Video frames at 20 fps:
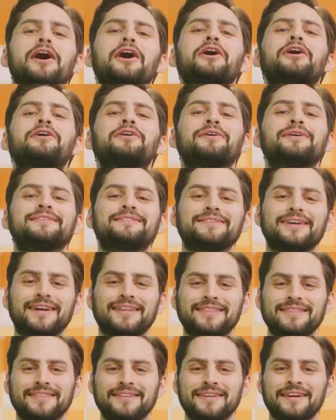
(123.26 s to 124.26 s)
No, it's... I
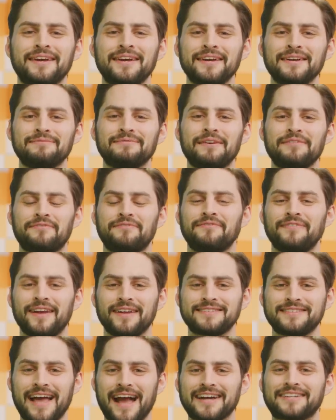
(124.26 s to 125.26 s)
my,
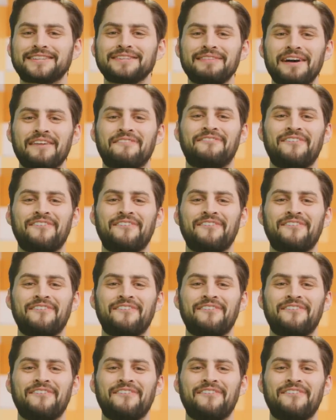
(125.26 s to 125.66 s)
it's actually my